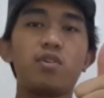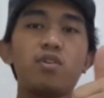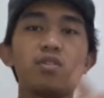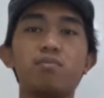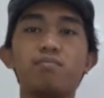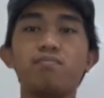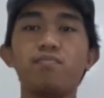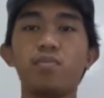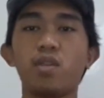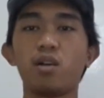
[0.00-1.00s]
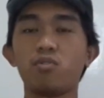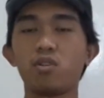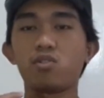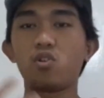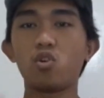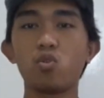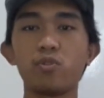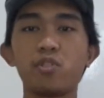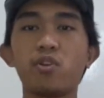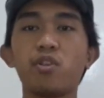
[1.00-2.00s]
Good. Now let's go
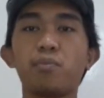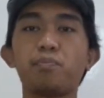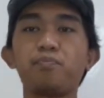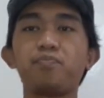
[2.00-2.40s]
straight up.